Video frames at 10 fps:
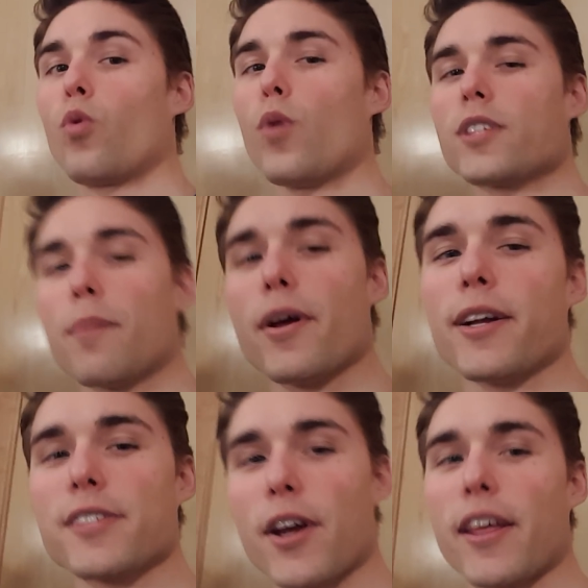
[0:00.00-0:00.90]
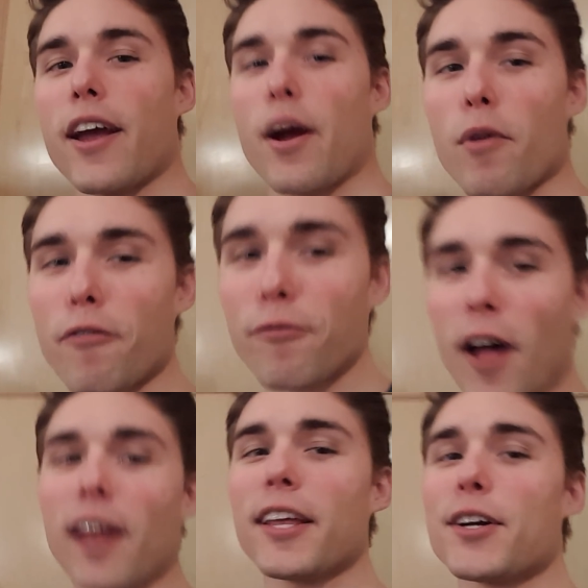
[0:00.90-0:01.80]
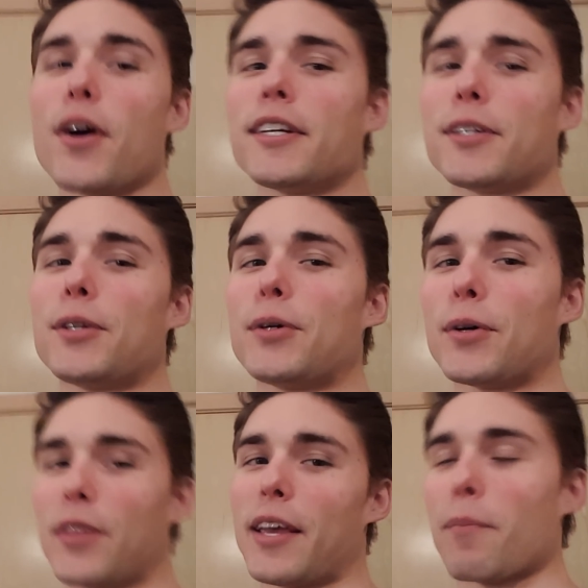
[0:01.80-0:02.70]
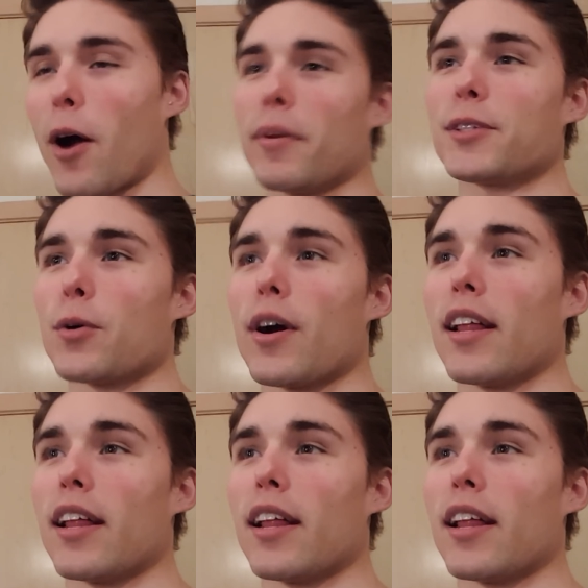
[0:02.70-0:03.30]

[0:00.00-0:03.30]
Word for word: What's up, nerds? Nerd here, and we're finally going to do the apartment tour.